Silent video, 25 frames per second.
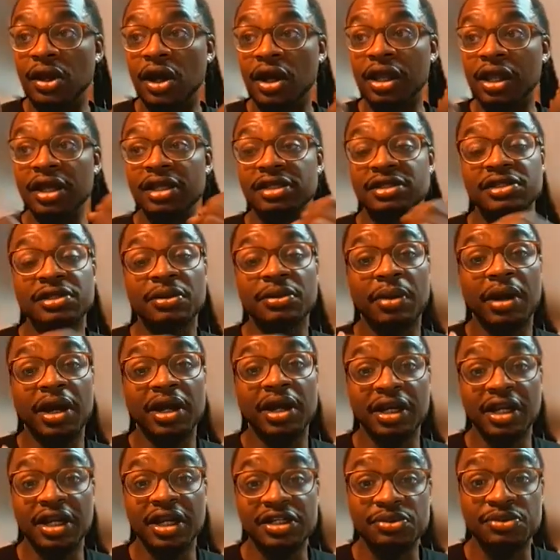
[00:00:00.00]
against
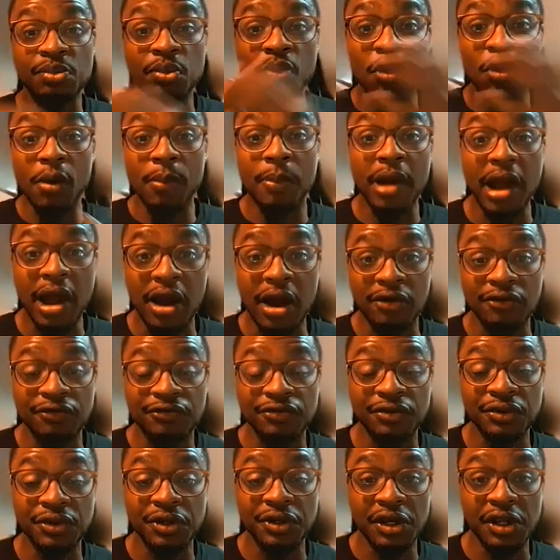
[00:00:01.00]
somebody that's more
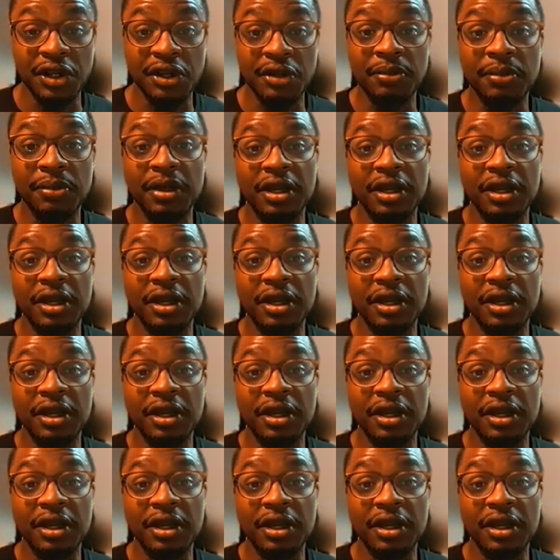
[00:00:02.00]
powerful than them